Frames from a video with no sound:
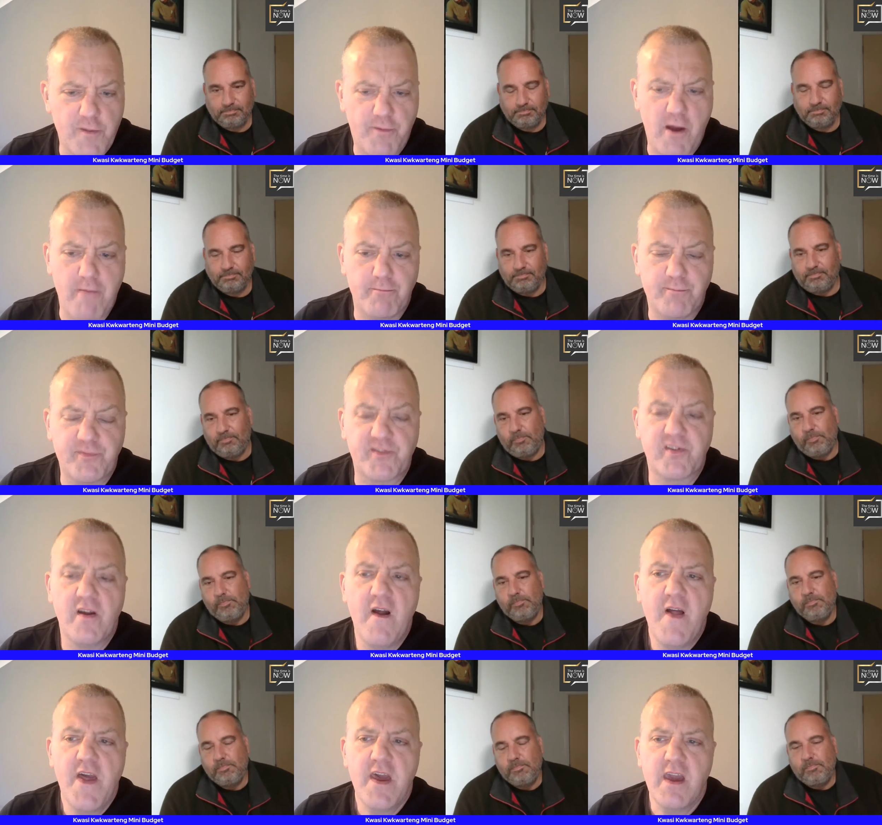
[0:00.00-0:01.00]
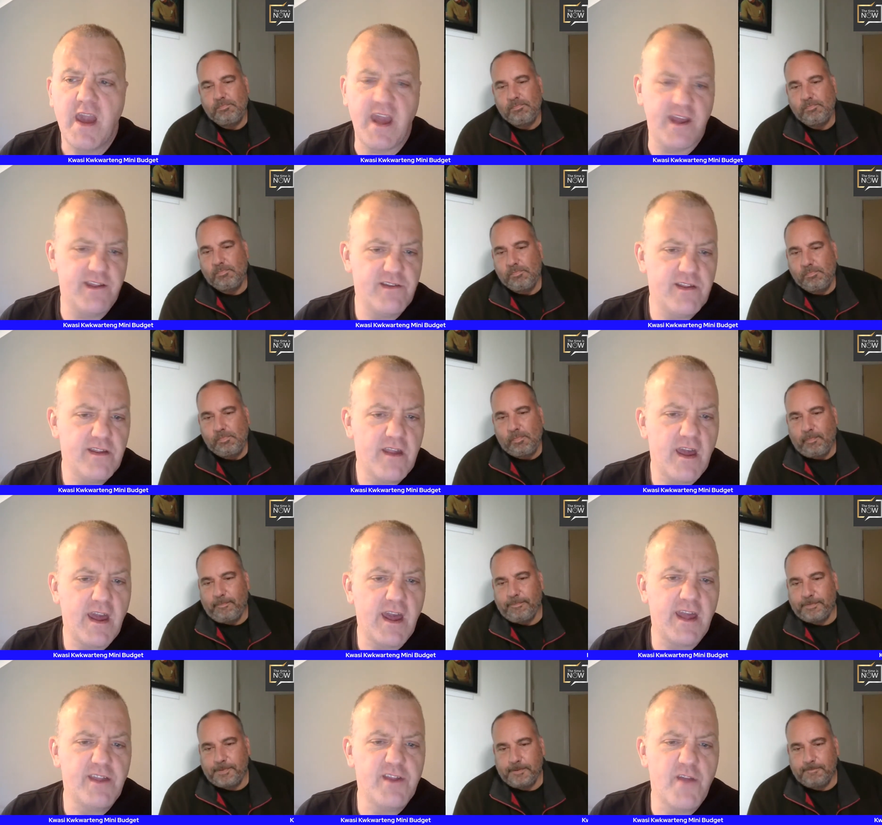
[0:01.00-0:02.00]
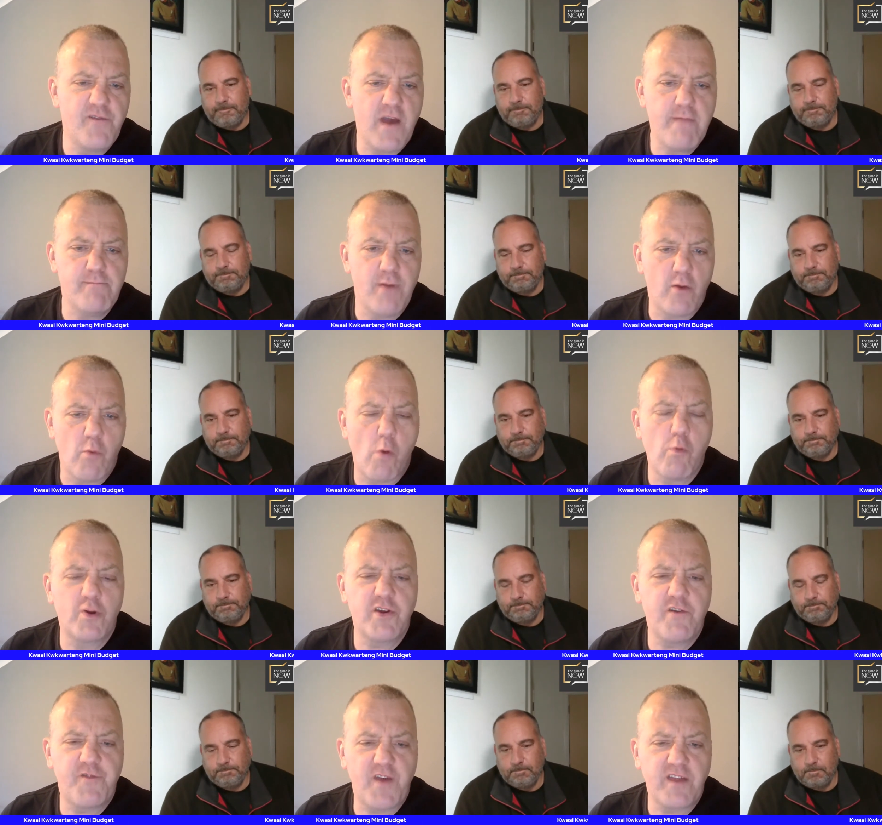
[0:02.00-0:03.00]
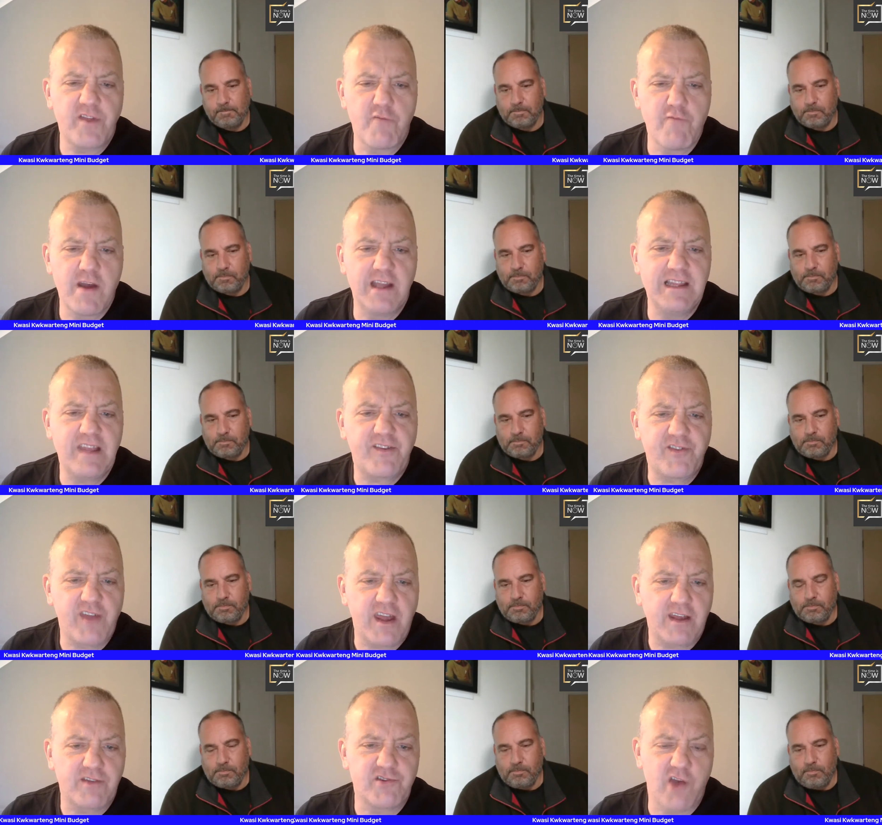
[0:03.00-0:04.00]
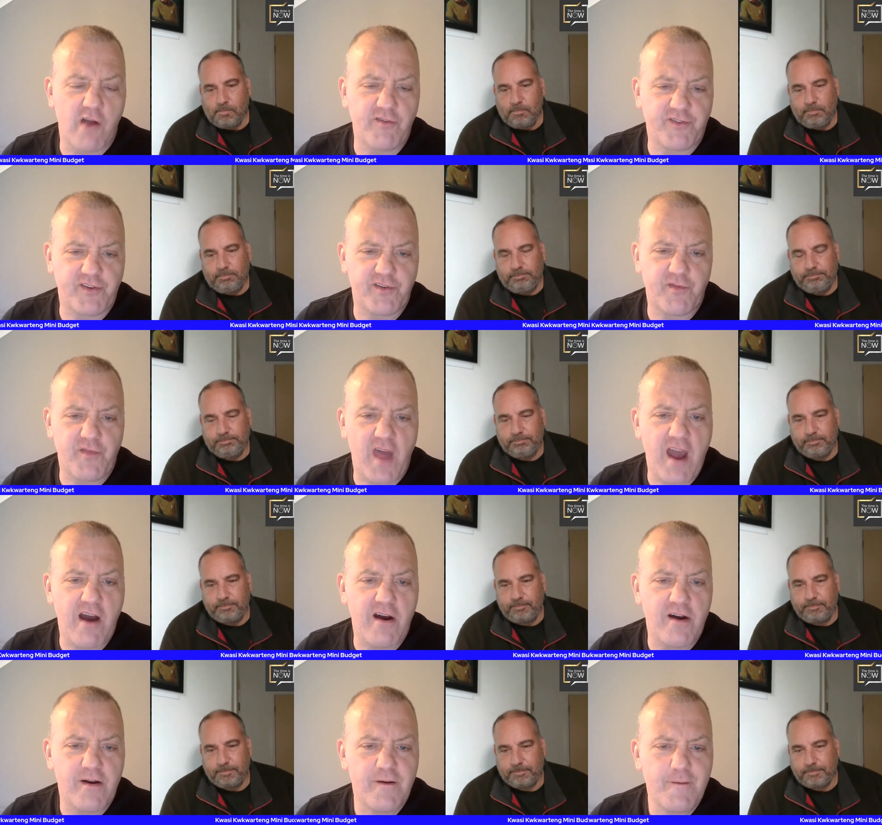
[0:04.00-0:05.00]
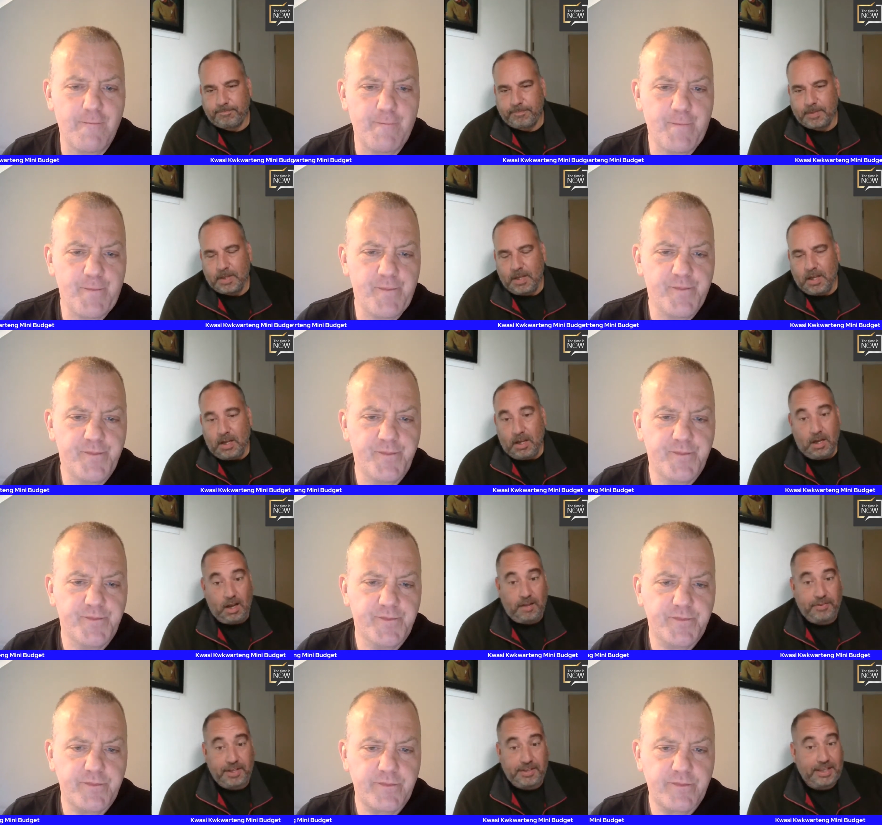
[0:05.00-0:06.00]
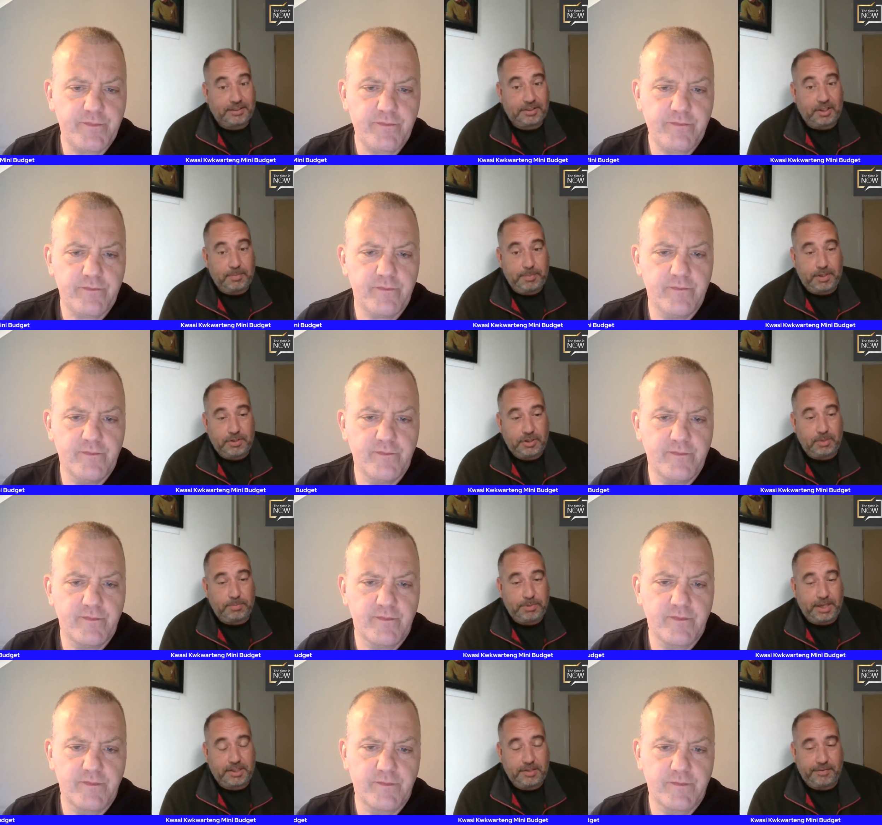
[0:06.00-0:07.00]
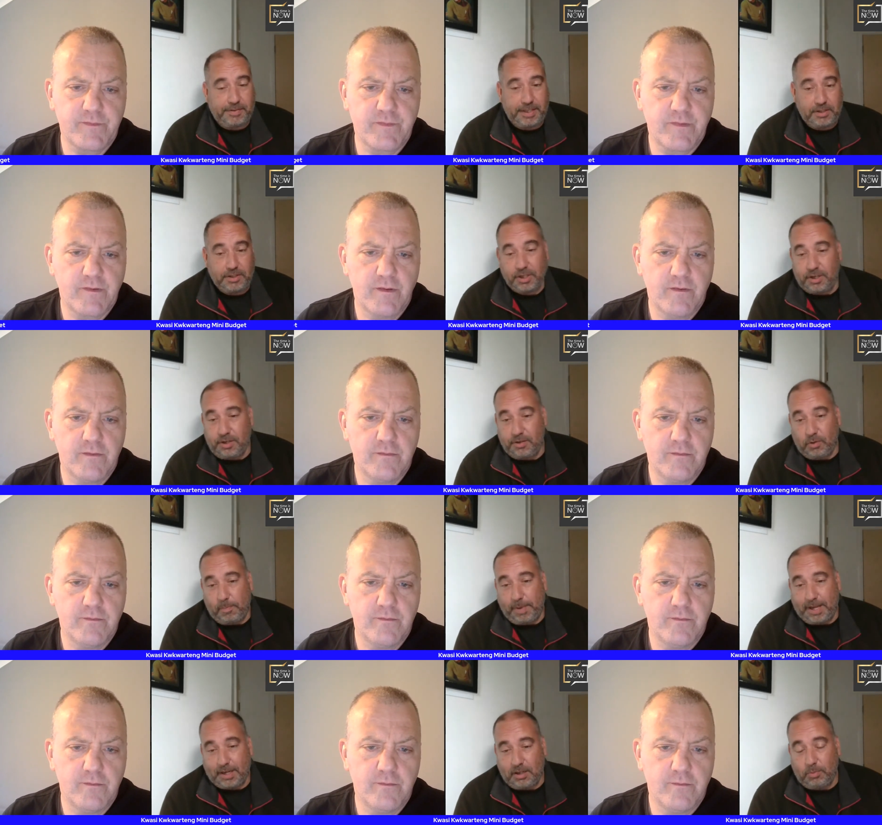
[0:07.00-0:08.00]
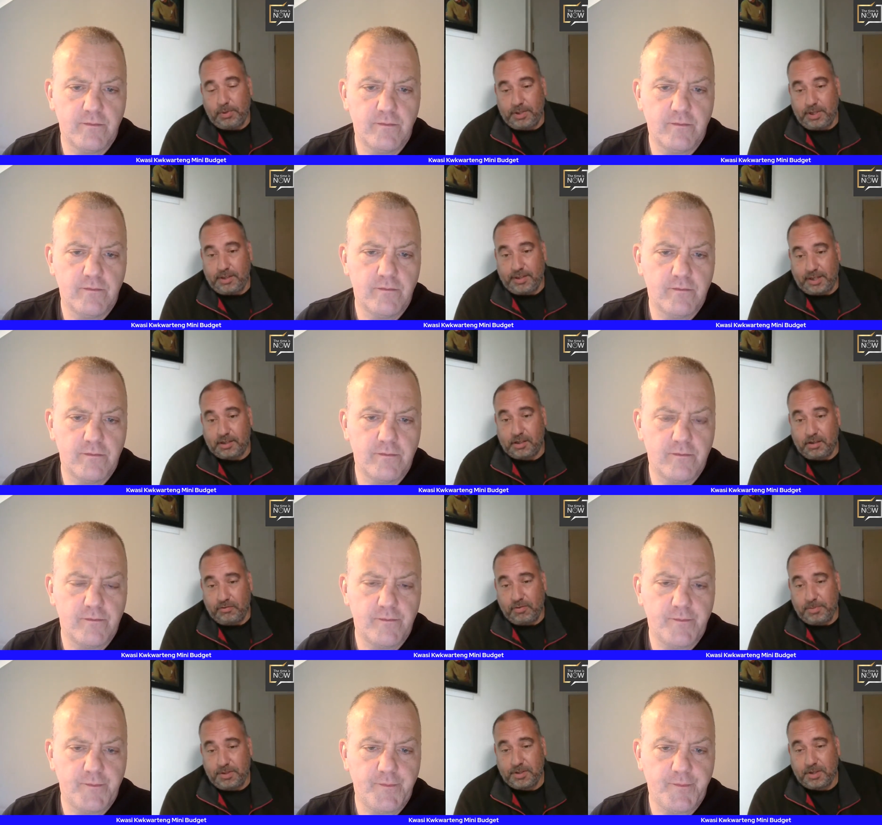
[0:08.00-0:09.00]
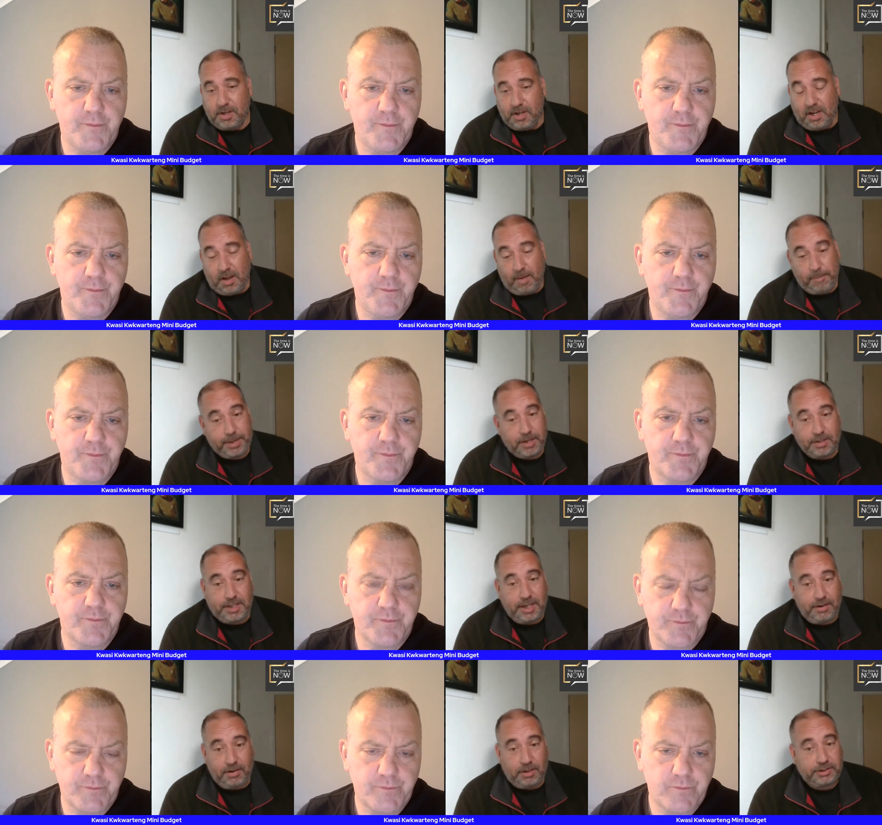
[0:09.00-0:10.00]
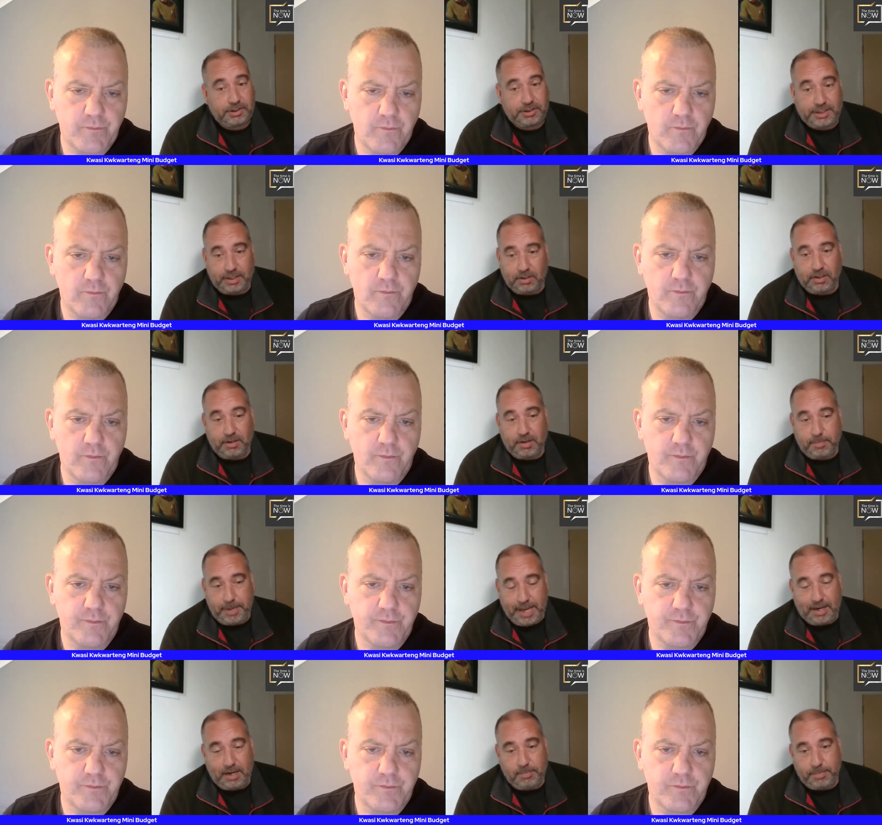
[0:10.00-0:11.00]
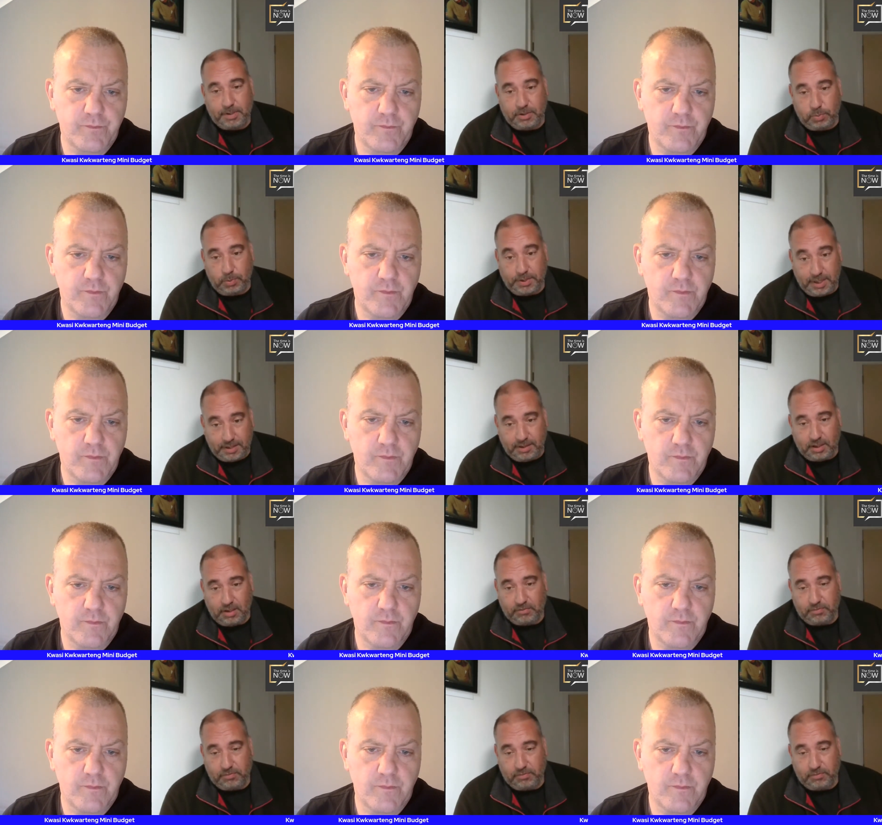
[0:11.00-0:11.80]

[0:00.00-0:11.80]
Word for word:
Speaker 1: at the pumps in in November. What what do you think the realistic chances of that are?
Speaker 2: I think that's going to be the subject of an internal battle within that government because there are still going to be elements within the